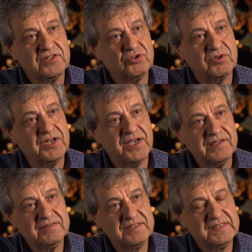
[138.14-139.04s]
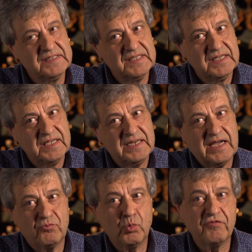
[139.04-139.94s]
into a knot.
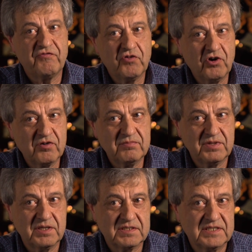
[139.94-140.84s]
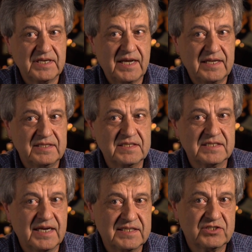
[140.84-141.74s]
Now, what form these
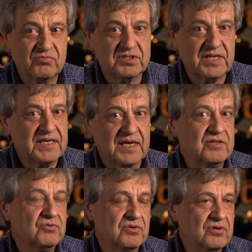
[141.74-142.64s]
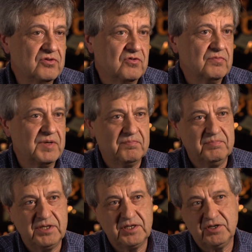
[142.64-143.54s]
knots will take, I do not know. It may
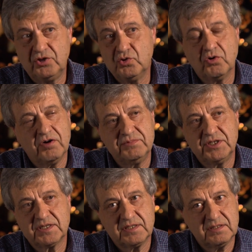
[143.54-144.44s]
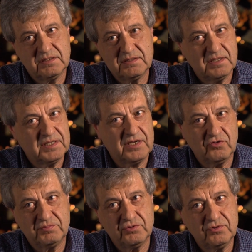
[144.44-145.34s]
be a new object that I
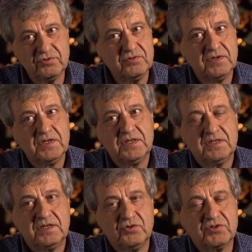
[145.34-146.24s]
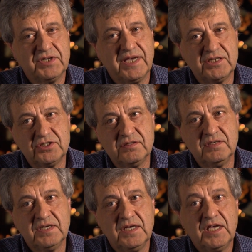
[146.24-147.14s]
hope to do, a new creation.
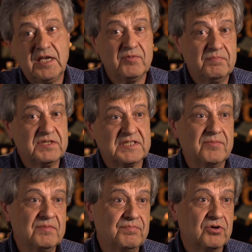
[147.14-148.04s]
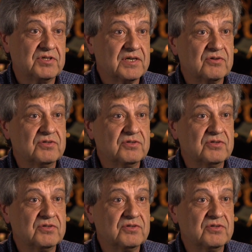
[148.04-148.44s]
It may be some important